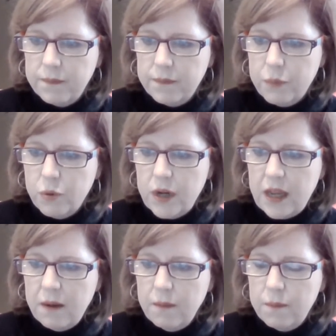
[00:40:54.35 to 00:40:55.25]

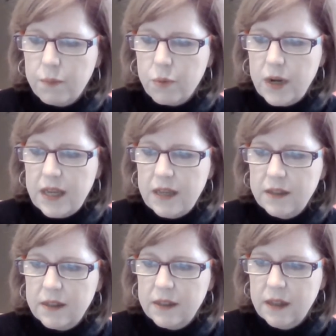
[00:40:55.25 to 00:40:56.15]
putting
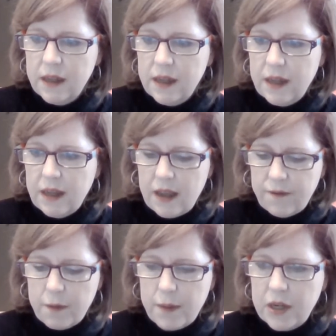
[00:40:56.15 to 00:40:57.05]
Bree's
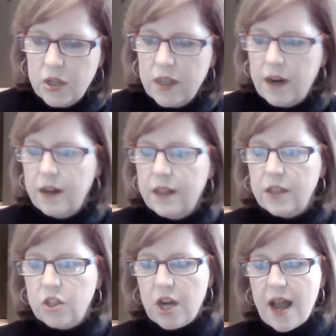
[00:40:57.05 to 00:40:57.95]
information there in the
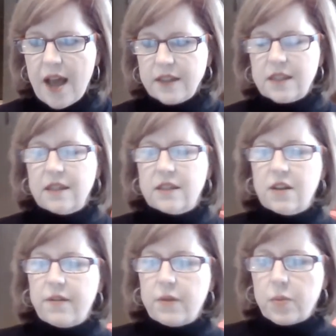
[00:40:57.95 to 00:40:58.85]
chat, so
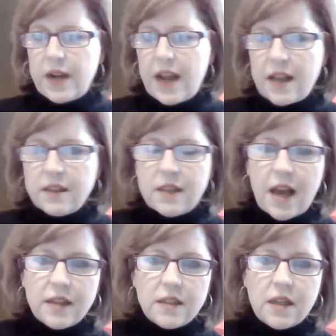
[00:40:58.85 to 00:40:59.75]
everyone has
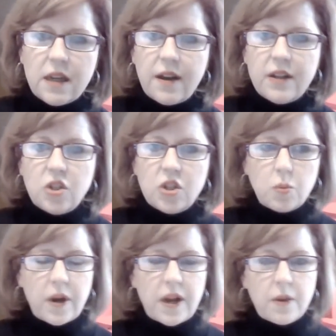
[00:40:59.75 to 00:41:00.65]
that as just
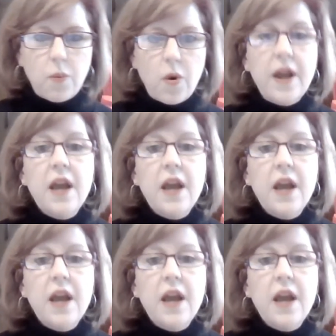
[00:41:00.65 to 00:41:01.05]
one other point.